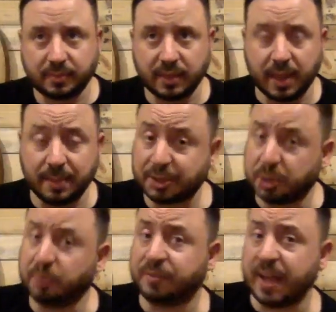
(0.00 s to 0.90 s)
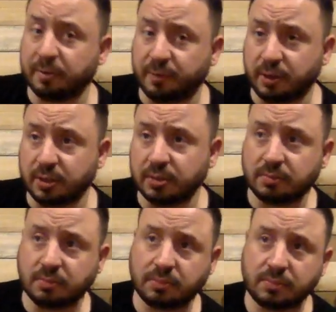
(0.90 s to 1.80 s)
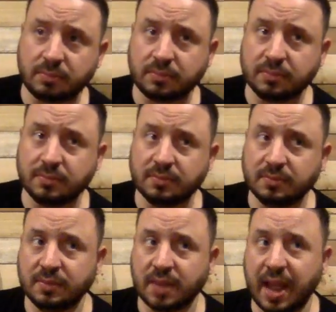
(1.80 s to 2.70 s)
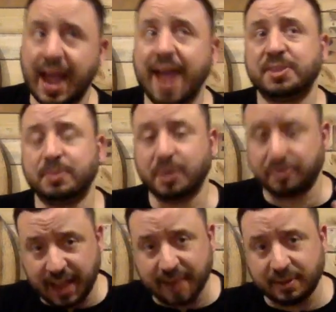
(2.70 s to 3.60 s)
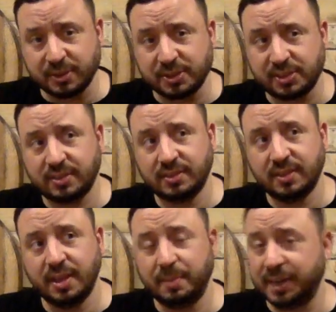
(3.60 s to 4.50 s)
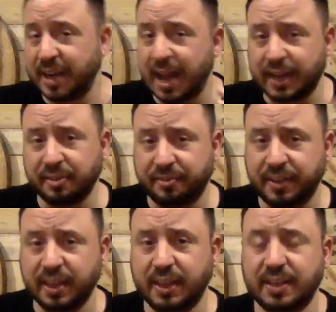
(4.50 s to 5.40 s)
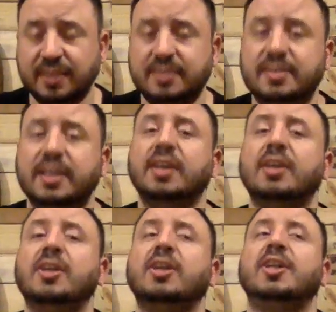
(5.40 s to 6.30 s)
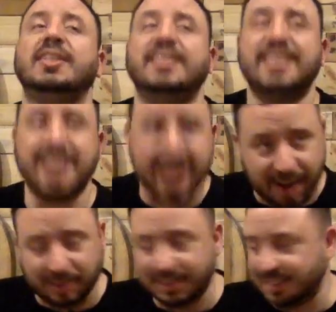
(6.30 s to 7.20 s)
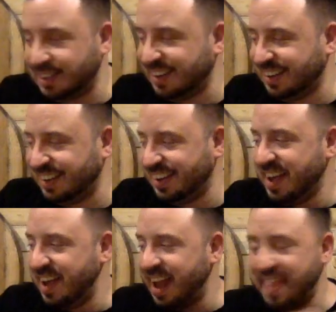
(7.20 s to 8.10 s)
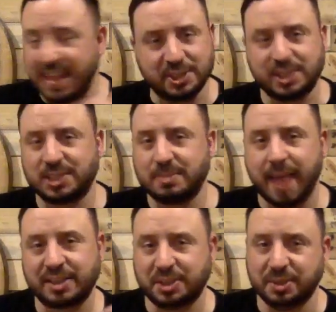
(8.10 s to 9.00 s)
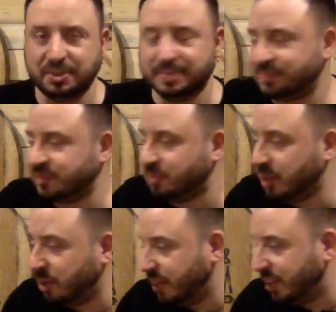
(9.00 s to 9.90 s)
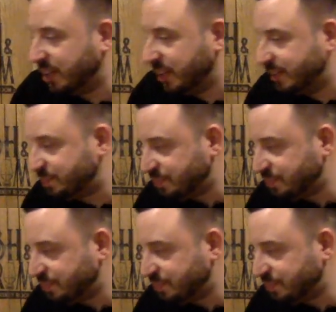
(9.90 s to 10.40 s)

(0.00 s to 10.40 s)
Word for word: I'm not too flavorful. I have some good flavors, but you're not going to feel it until now. And then it just smacks you. Really, really good.